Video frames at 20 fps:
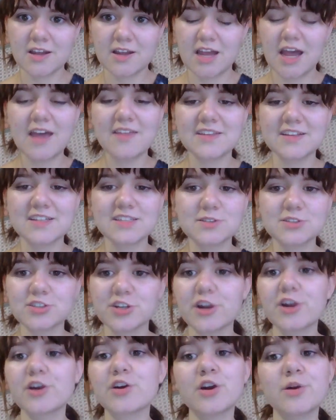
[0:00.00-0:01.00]
And this will
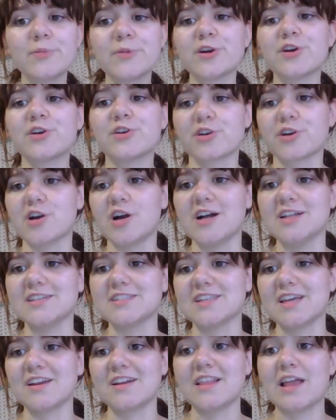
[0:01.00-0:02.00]
trigger her mirror
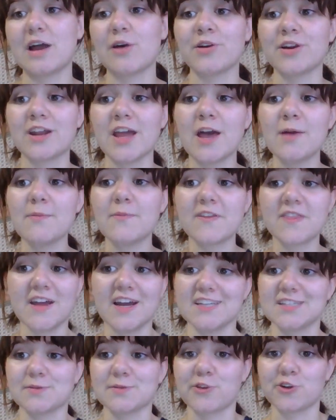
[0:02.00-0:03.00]
neurons and allow her to
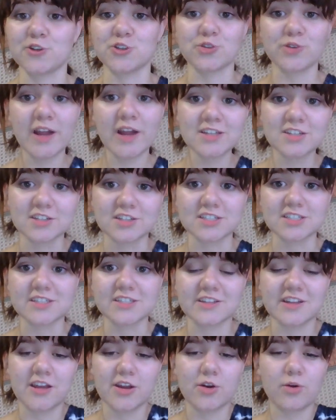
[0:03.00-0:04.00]
empathize with her
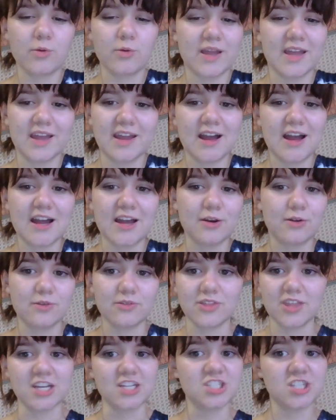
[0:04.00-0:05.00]
directors in a way I
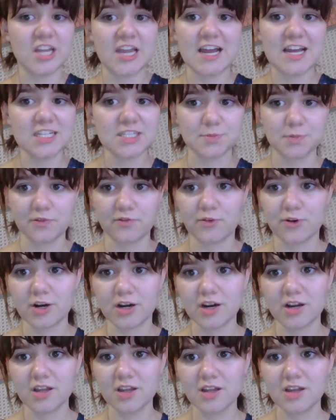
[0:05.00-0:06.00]
don't think she has
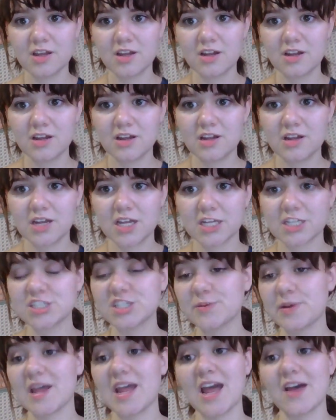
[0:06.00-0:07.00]
before.
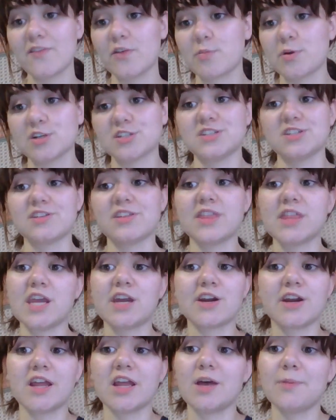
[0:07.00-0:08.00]
She might have a personal
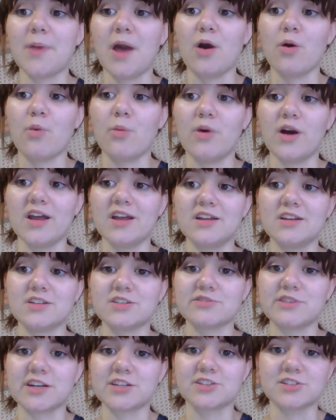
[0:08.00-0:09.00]
theory about what
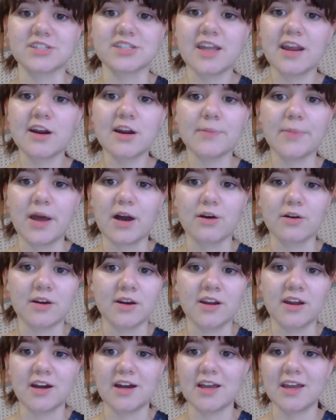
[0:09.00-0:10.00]
directors care about or
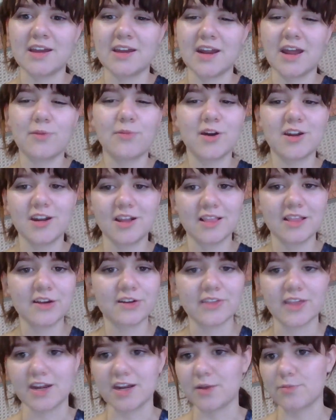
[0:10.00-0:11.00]
not, and I want to
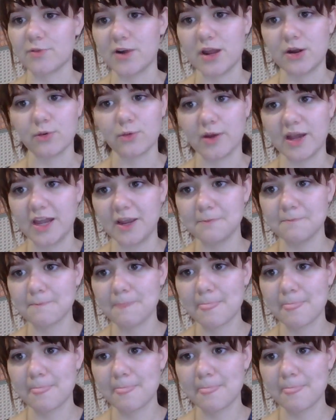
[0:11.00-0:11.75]
clear that up right away.